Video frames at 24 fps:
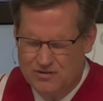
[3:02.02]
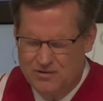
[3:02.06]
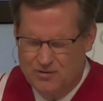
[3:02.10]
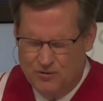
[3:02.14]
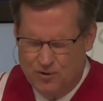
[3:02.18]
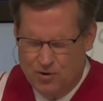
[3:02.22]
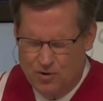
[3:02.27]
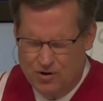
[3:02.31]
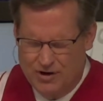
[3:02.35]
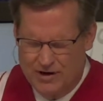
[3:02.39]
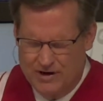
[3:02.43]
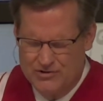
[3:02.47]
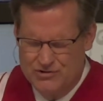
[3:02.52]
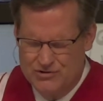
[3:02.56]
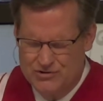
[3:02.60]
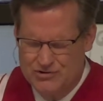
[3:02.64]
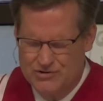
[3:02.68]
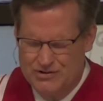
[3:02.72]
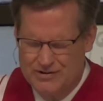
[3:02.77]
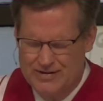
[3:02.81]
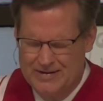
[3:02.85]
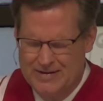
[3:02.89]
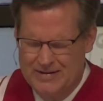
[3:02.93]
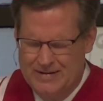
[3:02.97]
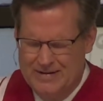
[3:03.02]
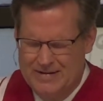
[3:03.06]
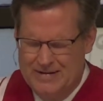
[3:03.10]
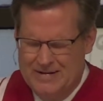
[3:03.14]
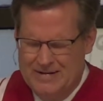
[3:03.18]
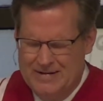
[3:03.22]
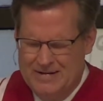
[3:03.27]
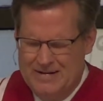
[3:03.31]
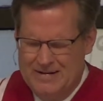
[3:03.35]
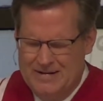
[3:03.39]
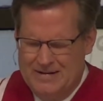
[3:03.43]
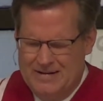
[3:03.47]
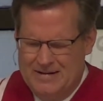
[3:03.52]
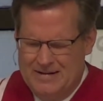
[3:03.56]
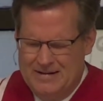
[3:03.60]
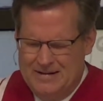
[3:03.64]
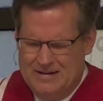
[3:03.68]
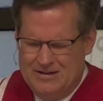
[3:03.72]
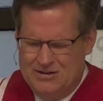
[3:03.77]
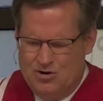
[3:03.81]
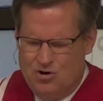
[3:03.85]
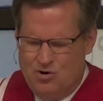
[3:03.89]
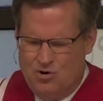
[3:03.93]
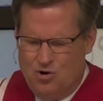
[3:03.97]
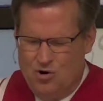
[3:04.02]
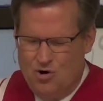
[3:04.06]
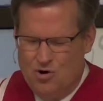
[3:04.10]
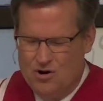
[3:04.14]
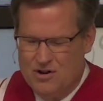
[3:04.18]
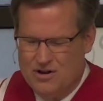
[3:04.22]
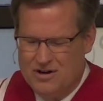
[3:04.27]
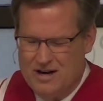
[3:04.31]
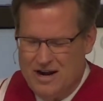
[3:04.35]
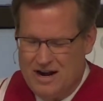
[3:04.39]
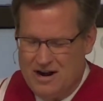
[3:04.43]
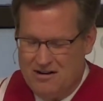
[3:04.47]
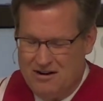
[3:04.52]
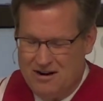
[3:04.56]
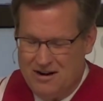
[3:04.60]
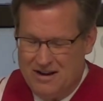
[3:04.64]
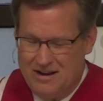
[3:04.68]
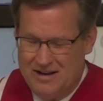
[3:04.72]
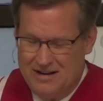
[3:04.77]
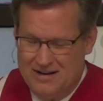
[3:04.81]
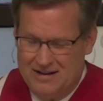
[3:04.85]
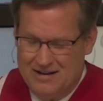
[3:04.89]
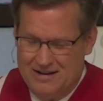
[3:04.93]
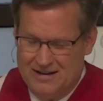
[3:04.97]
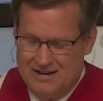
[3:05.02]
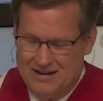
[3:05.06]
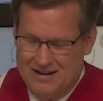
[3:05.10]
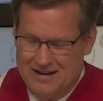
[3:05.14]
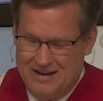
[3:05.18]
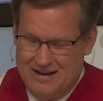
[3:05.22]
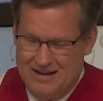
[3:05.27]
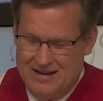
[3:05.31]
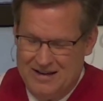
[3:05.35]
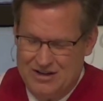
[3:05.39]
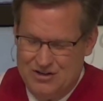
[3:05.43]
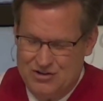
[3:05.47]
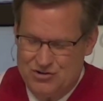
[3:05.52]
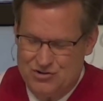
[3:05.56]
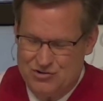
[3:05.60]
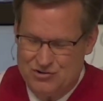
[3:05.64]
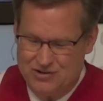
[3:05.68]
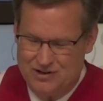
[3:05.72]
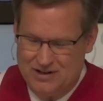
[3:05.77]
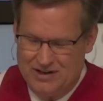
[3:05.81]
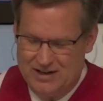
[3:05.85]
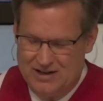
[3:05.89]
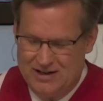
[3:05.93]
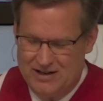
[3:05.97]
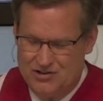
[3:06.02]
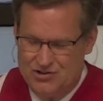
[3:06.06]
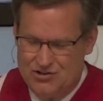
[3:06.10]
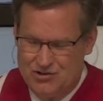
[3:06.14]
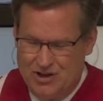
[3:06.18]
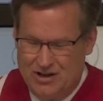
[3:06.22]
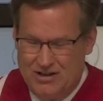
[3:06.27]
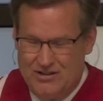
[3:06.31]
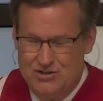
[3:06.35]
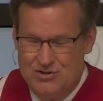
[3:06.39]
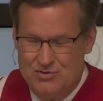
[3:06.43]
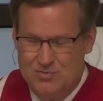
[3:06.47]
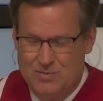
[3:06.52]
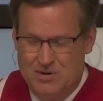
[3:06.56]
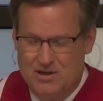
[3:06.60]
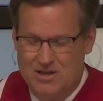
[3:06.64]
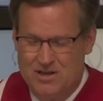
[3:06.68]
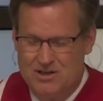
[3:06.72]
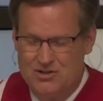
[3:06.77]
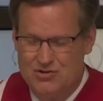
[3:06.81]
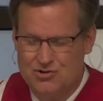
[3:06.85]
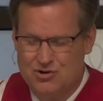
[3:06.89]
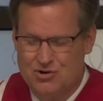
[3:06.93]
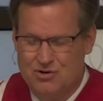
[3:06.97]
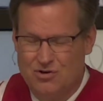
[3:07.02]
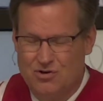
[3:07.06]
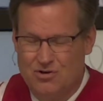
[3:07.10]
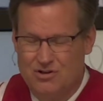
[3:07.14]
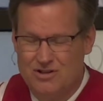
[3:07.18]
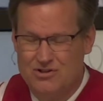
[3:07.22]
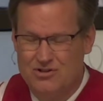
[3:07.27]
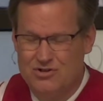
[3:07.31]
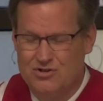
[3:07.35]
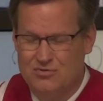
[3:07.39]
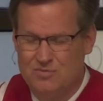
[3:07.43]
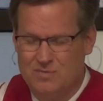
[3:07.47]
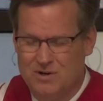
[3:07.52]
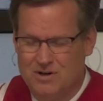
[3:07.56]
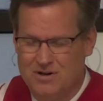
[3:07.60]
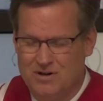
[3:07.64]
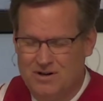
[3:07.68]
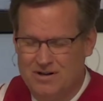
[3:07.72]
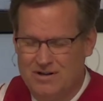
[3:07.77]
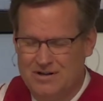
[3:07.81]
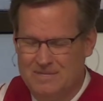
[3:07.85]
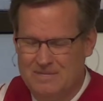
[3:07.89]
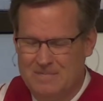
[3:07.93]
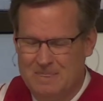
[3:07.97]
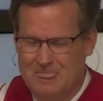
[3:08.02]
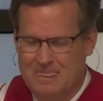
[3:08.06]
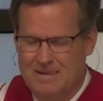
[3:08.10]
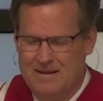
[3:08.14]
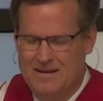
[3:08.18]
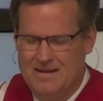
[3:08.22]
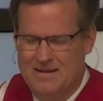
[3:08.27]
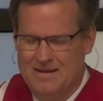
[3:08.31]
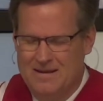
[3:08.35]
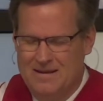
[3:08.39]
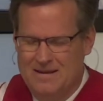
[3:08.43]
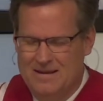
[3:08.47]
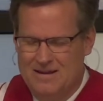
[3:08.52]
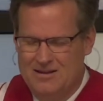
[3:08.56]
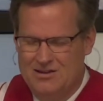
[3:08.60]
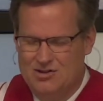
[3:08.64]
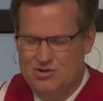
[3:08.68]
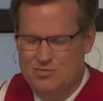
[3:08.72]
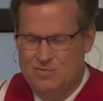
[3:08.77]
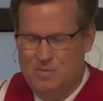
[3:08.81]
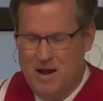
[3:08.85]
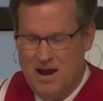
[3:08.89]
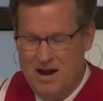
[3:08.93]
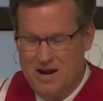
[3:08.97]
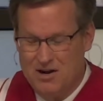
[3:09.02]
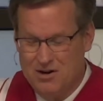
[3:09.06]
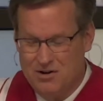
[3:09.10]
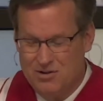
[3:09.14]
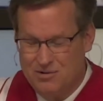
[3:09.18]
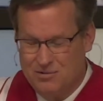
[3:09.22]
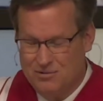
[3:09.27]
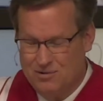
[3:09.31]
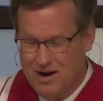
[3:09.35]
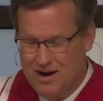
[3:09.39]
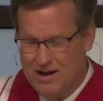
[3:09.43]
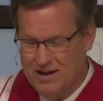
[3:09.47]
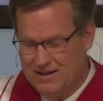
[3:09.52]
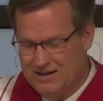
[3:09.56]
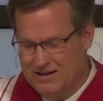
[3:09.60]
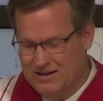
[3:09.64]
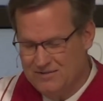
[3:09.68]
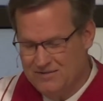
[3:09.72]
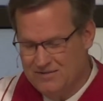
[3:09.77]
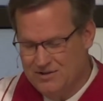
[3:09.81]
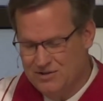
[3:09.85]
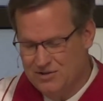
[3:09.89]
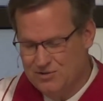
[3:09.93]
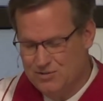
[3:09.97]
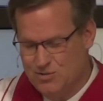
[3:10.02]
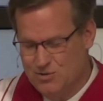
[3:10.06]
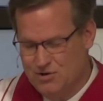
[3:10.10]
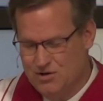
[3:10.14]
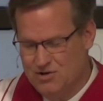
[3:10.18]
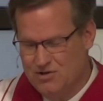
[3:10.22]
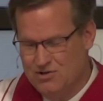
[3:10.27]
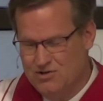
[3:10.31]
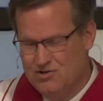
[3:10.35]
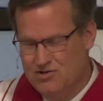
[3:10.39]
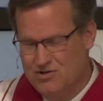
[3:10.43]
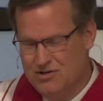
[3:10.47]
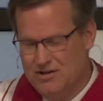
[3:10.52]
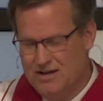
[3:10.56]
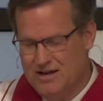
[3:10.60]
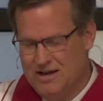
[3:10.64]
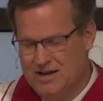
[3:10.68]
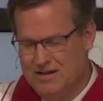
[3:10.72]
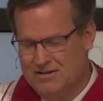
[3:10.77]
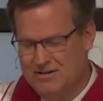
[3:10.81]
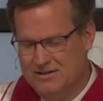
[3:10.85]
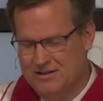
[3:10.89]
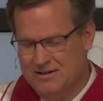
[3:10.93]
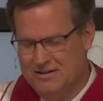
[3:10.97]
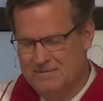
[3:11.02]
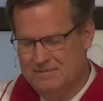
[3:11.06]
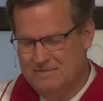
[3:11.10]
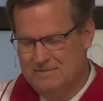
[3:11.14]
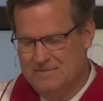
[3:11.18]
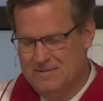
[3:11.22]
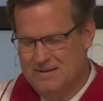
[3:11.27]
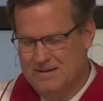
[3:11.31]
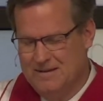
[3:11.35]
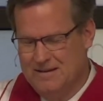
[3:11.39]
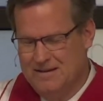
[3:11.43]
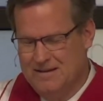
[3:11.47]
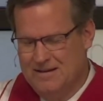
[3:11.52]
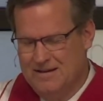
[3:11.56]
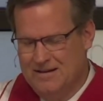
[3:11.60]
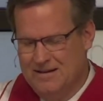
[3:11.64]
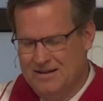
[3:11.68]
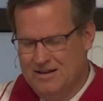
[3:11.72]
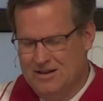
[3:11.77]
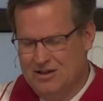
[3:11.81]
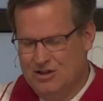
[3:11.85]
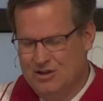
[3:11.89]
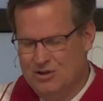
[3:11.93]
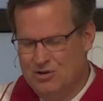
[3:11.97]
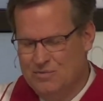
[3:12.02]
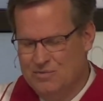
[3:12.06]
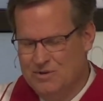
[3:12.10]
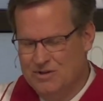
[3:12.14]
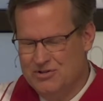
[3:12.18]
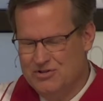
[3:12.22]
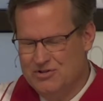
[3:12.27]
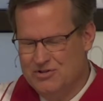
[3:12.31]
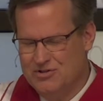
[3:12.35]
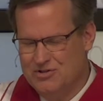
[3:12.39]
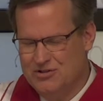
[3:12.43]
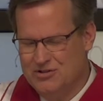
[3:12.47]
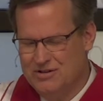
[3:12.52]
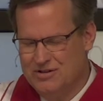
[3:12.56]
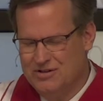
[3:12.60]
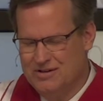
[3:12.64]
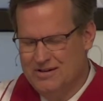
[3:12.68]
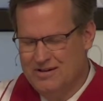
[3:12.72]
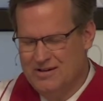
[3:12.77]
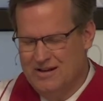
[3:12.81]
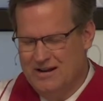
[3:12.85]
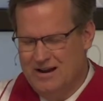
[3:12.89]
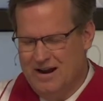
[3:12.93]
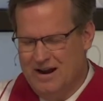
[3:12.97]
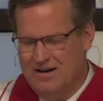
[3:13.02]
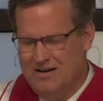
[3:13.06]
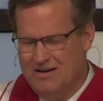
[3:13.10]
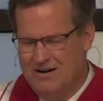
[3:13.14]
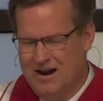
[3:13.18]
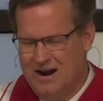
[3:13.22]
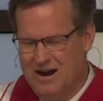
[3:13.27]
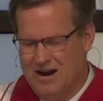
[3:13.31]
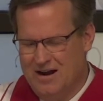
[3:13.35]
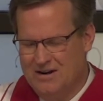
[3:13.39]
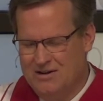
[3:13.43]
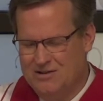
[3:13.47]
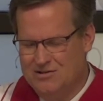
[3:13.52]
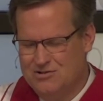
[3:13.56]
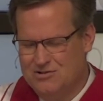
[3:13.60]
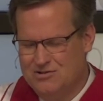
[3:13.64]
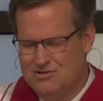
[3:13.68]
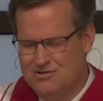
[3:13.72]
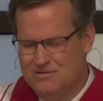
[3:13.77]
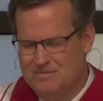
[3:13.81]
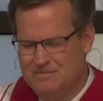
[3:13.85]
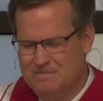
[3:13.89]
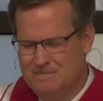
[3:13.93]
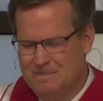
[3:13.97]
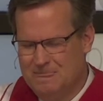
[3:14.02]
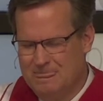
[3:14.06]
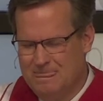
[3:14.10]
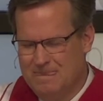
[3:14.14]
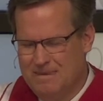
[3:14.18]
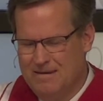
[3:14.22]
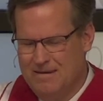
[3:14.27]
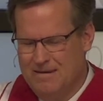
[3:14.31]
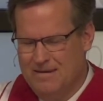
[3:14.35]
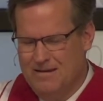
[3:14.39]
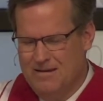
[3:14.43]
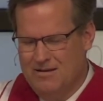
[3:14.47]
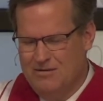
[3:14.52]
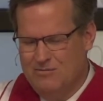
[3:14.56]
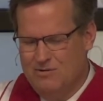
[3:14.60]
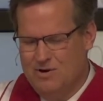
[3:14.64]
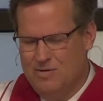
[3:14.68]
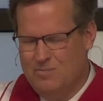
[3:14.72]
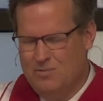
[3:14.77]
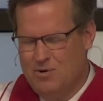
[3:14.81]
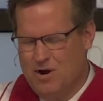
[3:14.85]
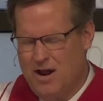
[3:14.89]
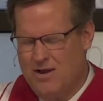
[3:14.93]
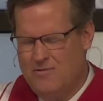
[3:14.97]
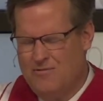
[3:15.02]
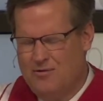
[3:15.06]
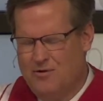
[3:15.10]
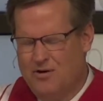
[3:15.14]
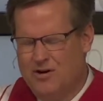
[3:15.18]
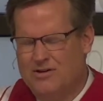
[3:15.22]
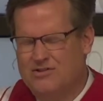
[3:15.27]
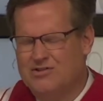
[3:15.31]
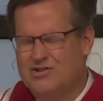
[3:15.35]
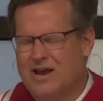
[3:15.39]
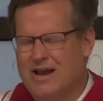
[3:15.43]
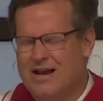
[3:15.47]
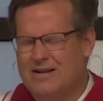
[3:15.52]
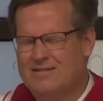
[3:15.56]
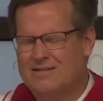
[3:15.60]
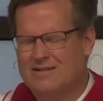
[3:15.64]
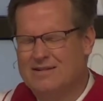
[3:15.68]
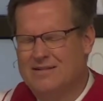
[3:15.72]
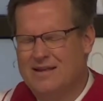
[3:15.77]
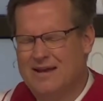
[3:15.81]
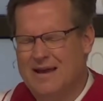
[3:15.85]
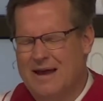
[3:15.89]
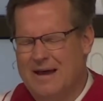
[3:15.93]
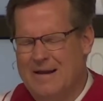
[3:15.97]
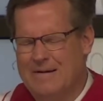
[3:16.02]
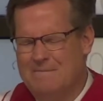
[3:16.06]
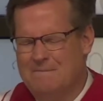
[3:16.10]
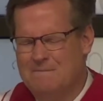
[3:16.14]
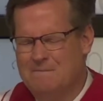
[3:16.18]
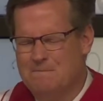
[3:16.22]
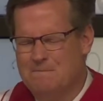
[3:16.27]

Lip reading: for us, no ordinary history in a sense, because your Holy Spirit inspired the writing of these words and now he illumines our hearts, we pray for exactly that,